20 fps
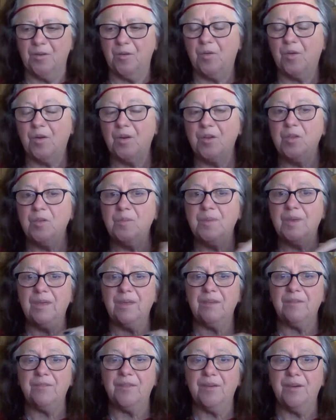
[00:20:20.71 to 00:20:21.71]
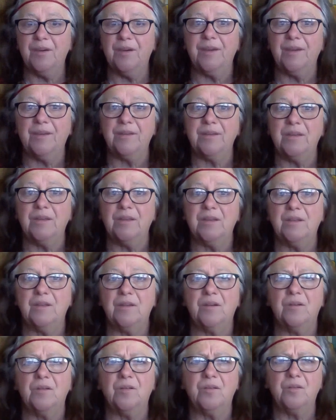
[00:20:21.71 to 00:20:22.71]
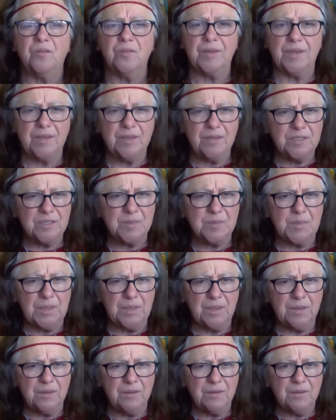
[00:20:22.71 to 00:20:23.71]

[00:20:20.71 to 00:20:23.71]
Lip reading: Or you may find, oh, that is me.